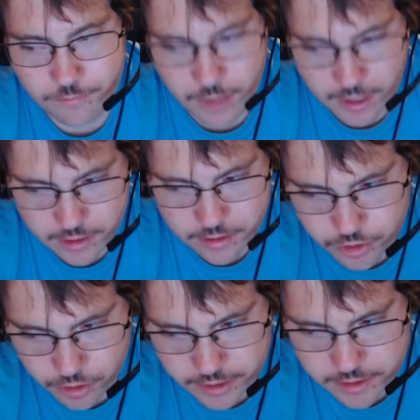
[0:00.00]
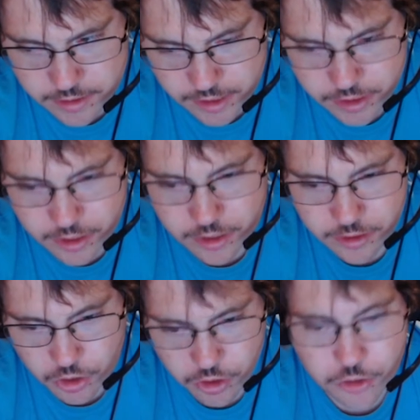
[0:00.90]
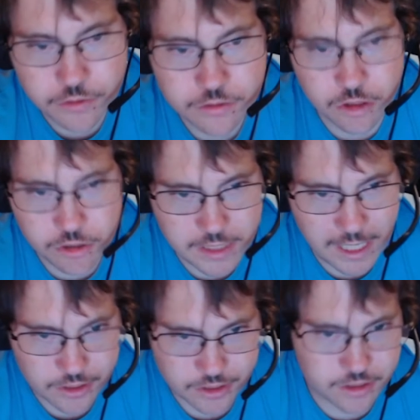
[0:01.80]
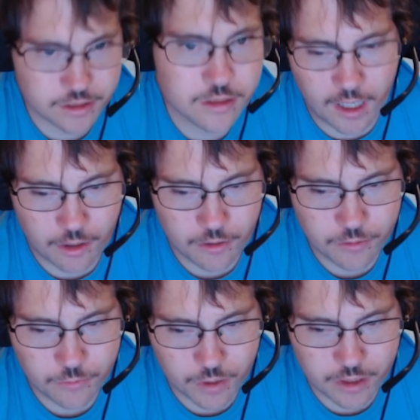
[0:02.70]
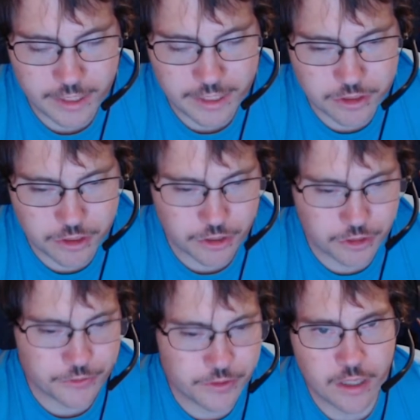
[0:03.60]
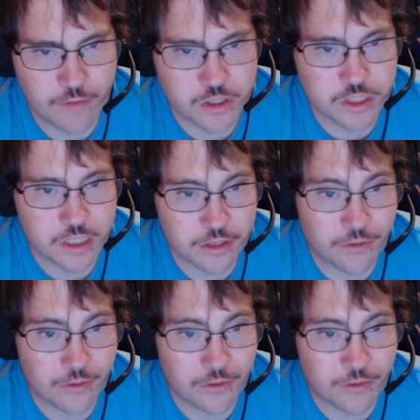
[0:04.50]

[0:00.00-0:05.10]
But Julius Caesar, whose actions will lead to eventually the